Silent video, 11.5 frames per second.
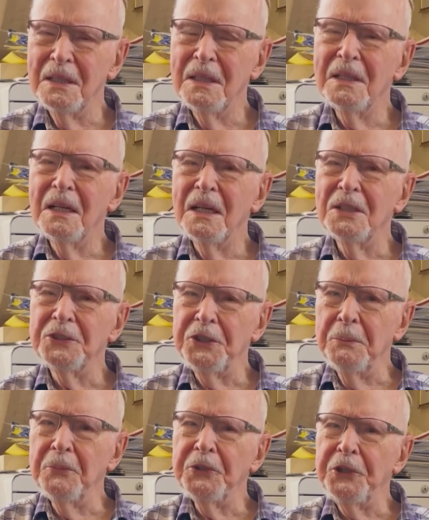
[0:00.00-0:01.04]
And
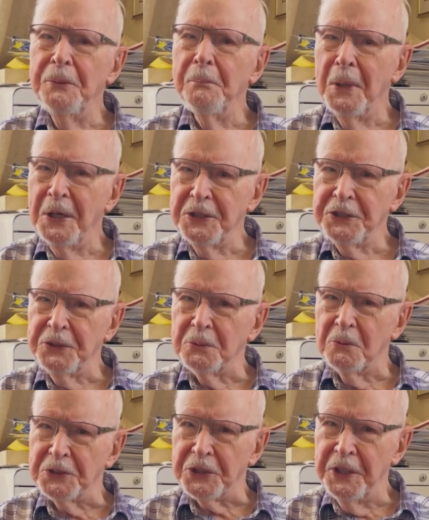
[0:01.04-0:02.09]
Tim Marshall
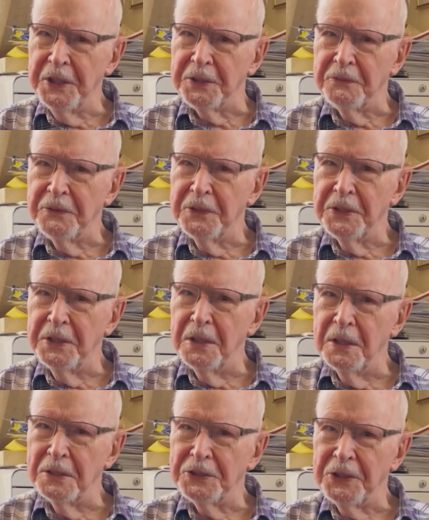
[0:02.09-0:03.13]
was head of
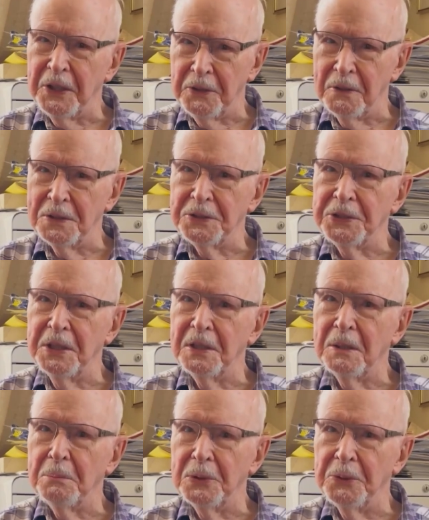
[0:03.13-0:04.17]
the psychology in
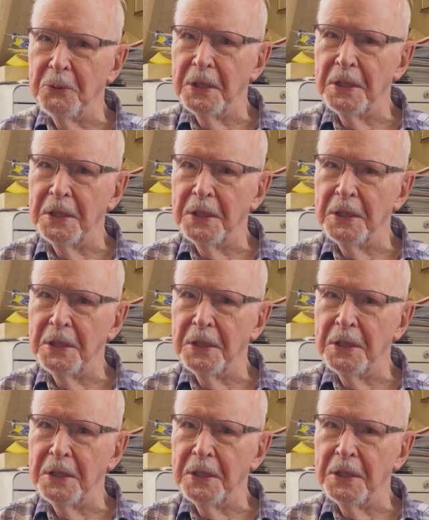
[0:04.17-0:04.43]
WA.